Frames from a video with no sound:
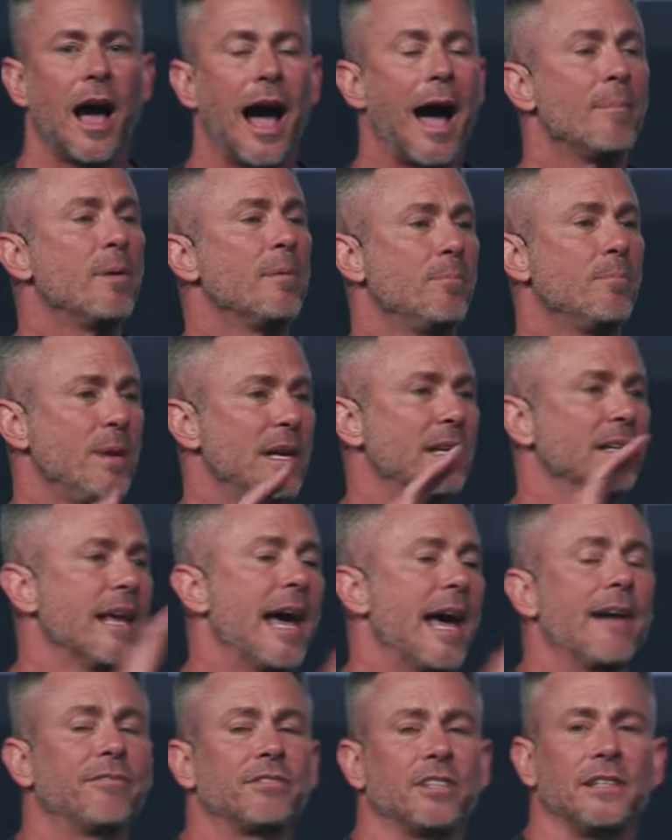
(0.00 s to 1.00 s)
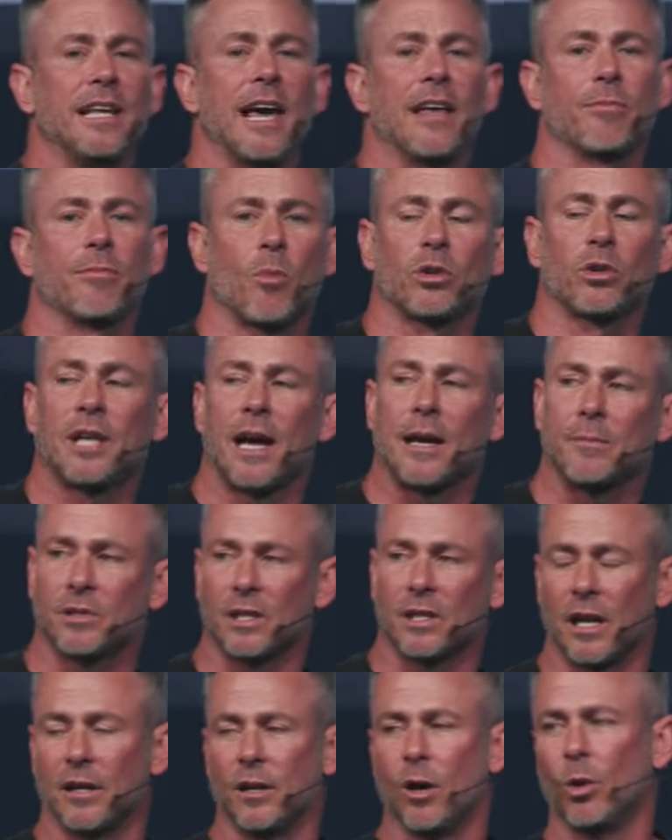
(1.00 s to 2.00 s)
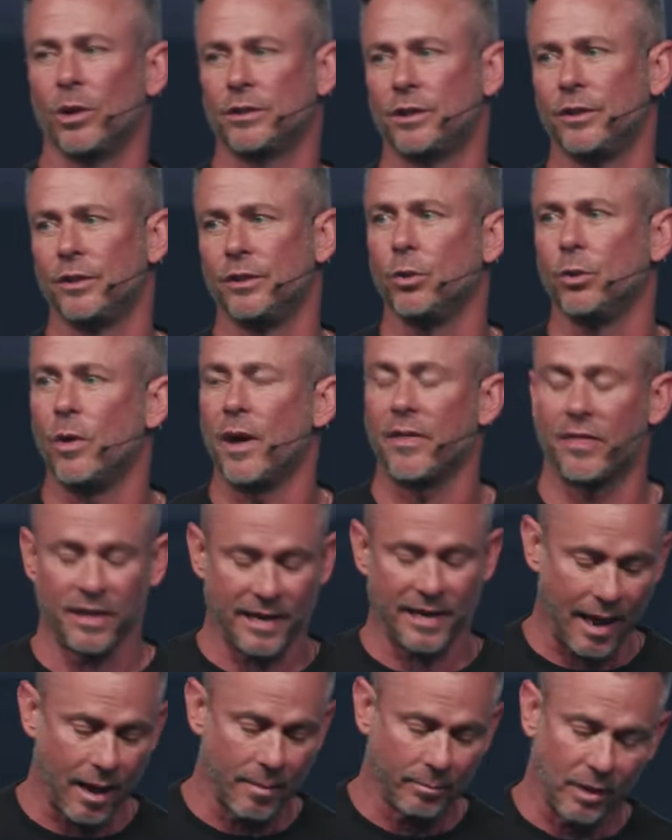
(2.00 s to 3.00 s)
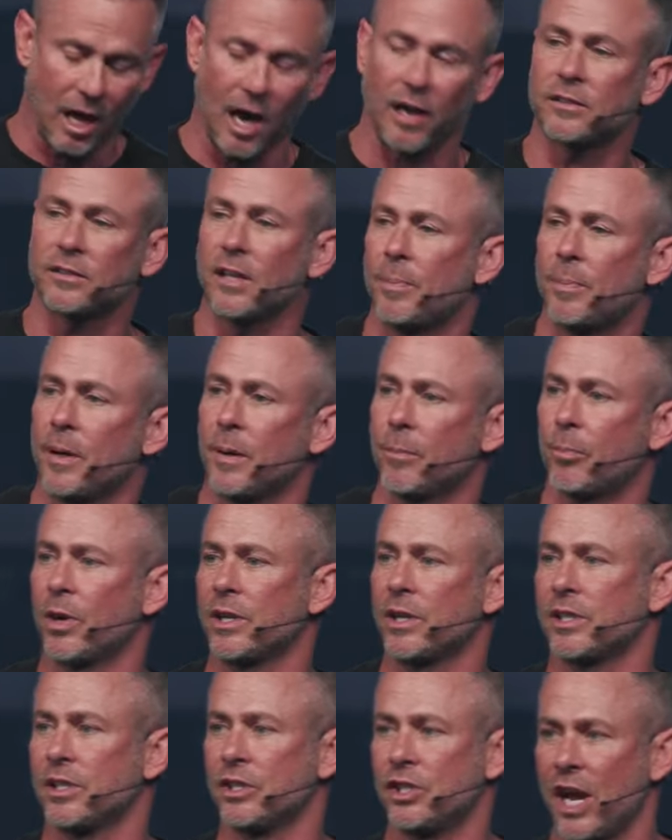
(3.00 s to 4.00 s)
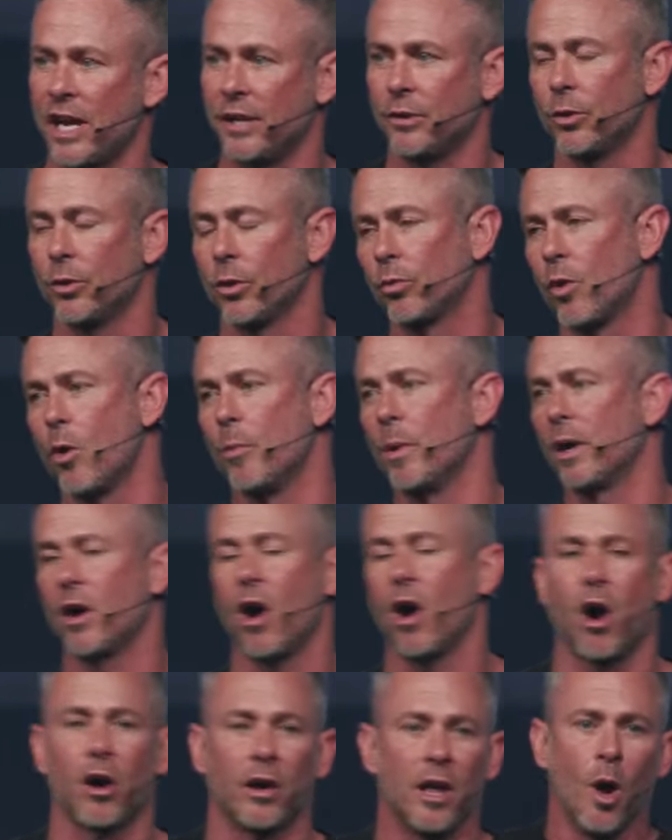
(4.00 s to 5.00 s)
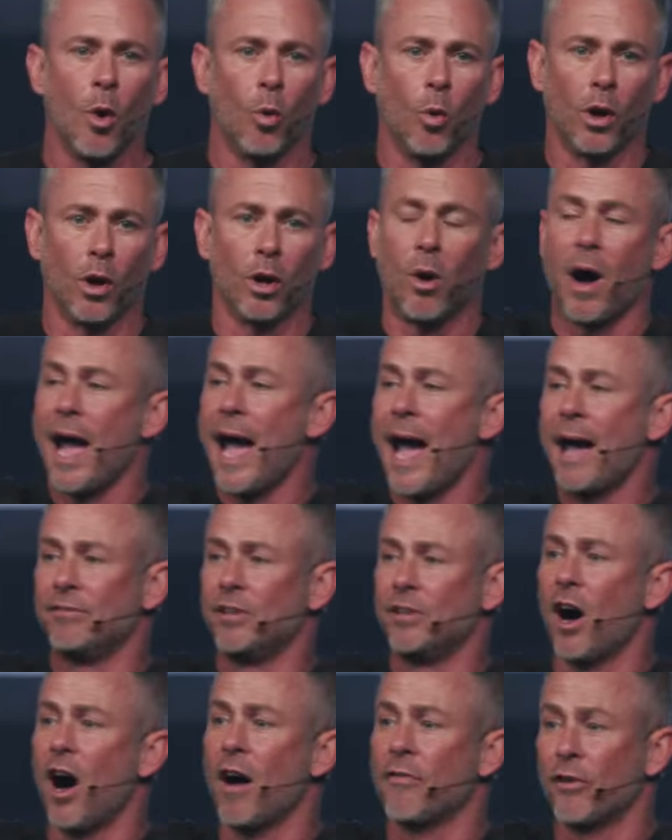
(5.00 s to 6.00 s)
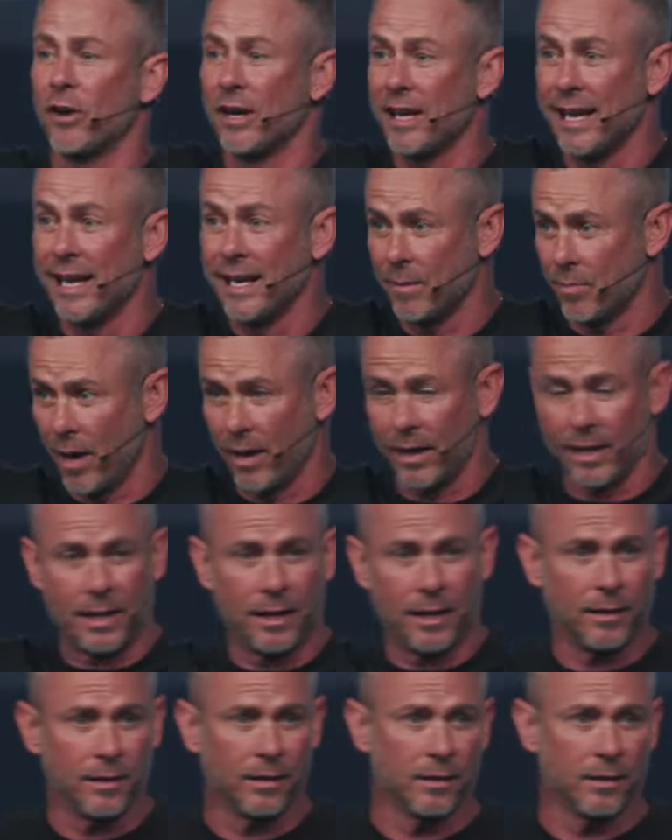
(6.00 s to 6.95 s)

I've been beaten half to death more times than I know what to do with, and now I'm locked up in a prison chained to a Roman guard. What do I have to offer anybody?